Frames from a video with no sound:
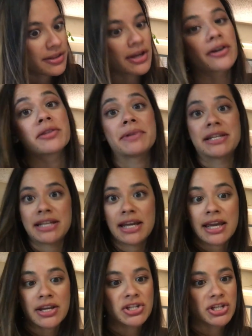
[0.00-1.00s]
call them
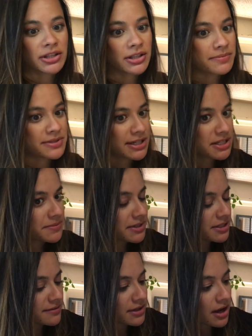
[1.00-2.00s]
anti-aging lipsticks
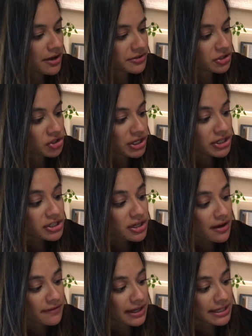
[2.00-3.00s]
because of the concentration
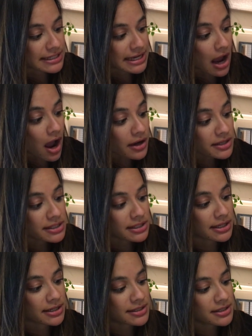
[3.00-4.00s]
of
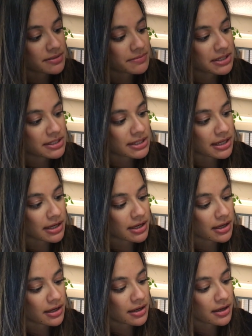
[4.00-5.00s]
antioxidants. I'm gonna
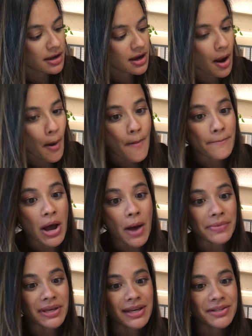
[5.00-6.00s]
take
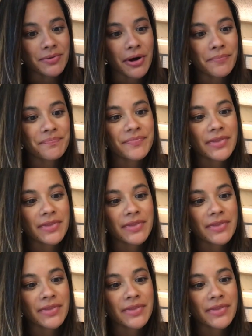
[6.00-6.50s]
Poppy as well.